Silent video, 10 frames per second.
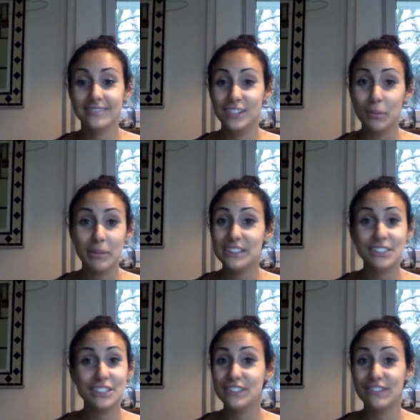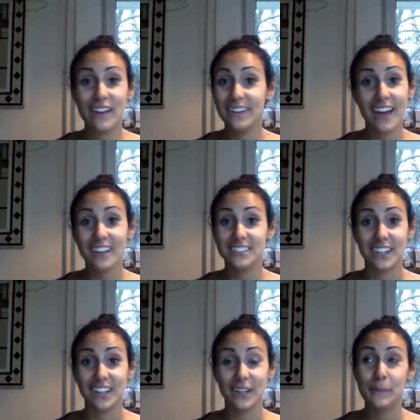Germany's just
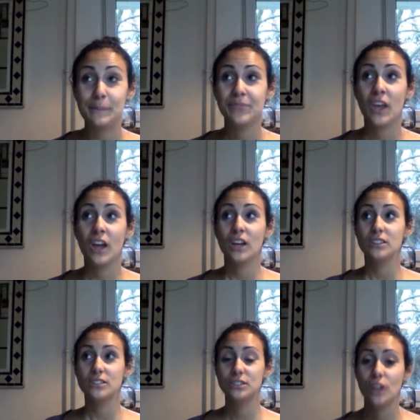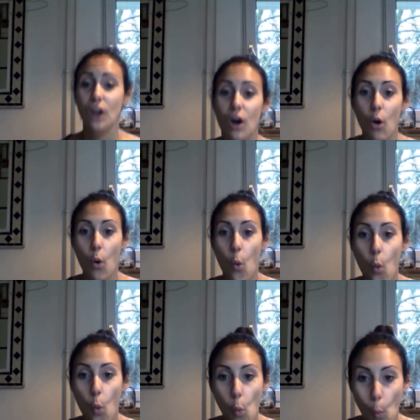fantastic.
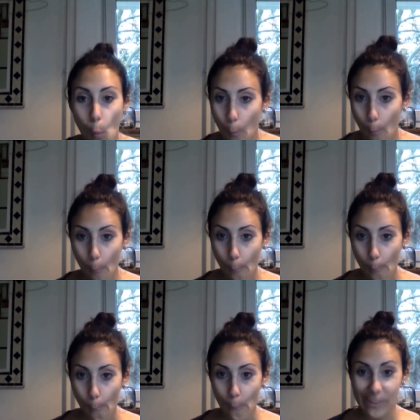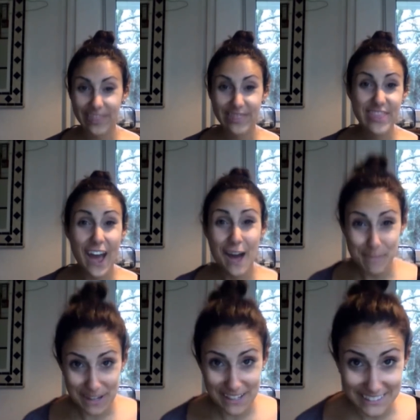So with that
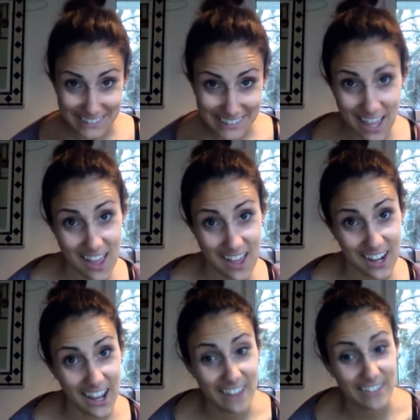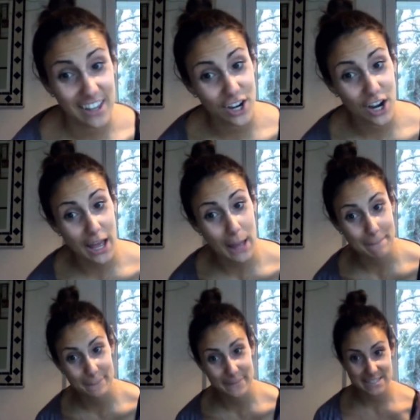being said, I have another
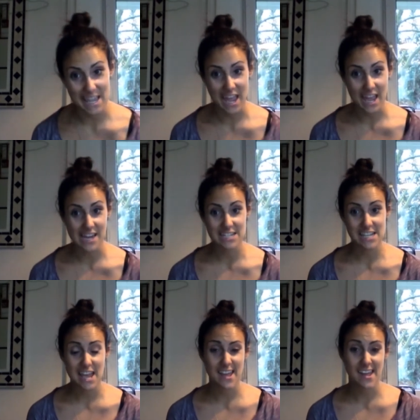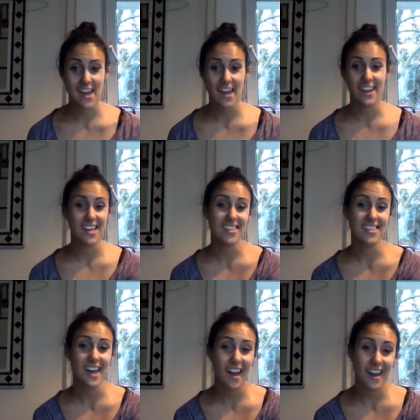update, and
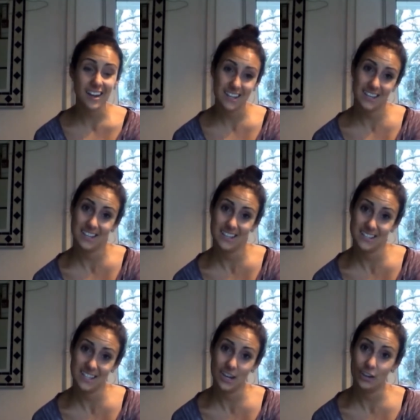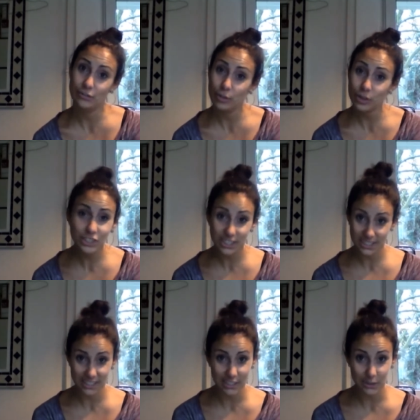that is the unfortunate
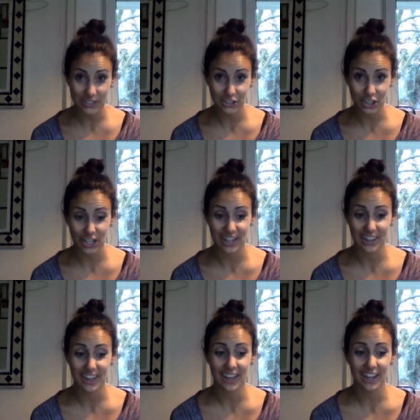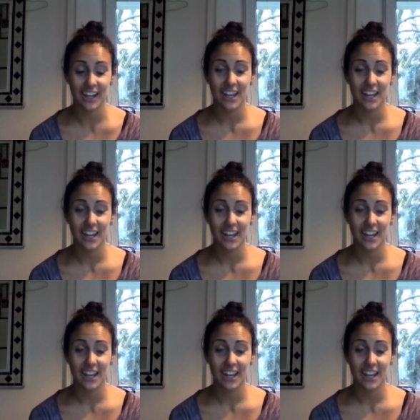situation that